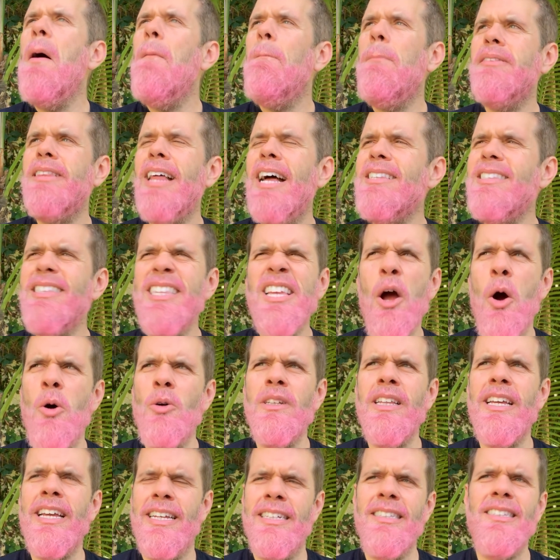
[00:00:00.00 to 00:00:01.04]
But that's the
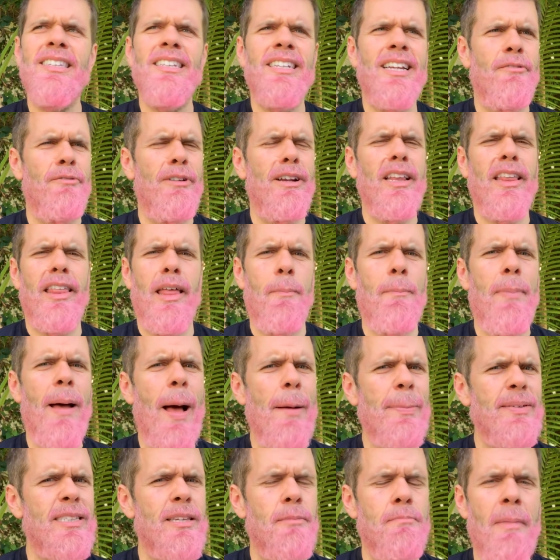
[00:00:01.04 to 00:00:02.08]
only incident really that
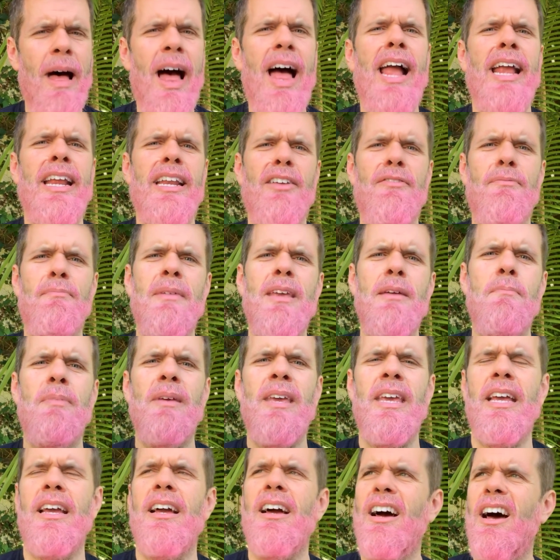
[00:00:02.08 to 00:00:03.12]
pops to mind of me
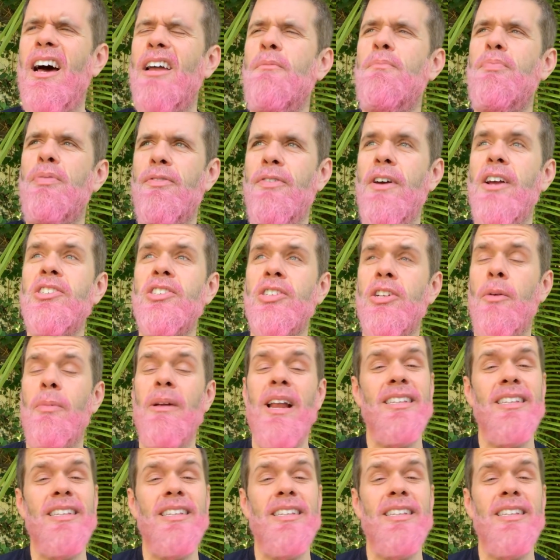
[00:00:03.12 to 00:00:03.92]
being unprofessional.